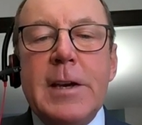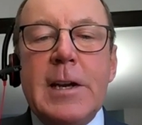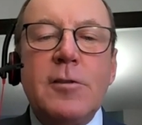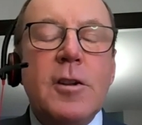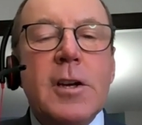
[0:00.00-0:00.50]

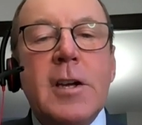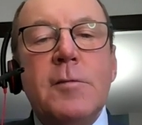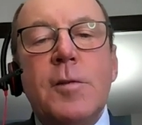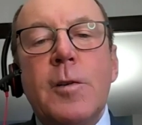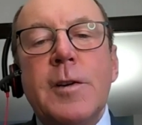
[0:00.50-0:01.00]
And I was
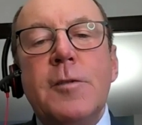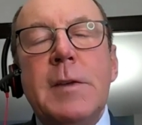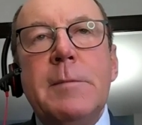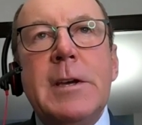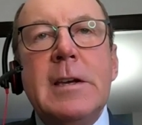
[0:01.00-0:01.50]
looking forward to
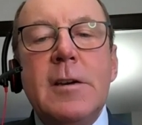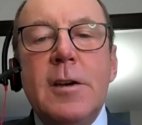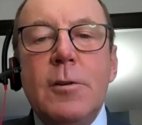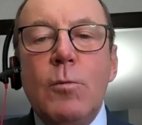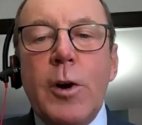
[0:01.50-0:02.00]
maybe
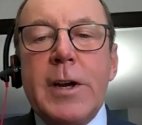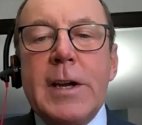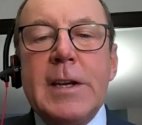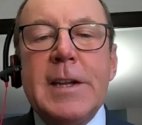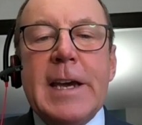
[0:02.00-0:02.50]

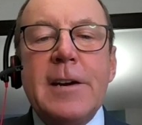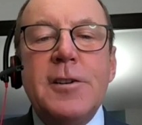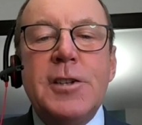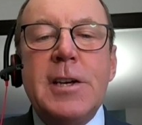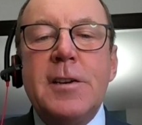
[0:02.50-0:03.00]
working in the
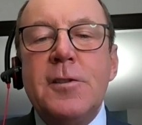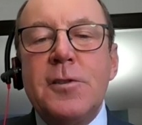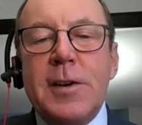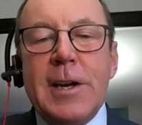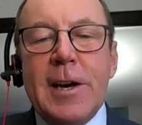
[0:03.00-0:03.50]
energy
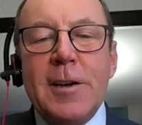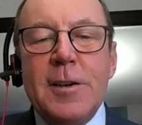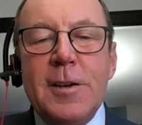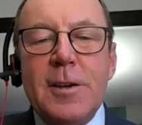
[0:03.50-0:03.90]
industry here.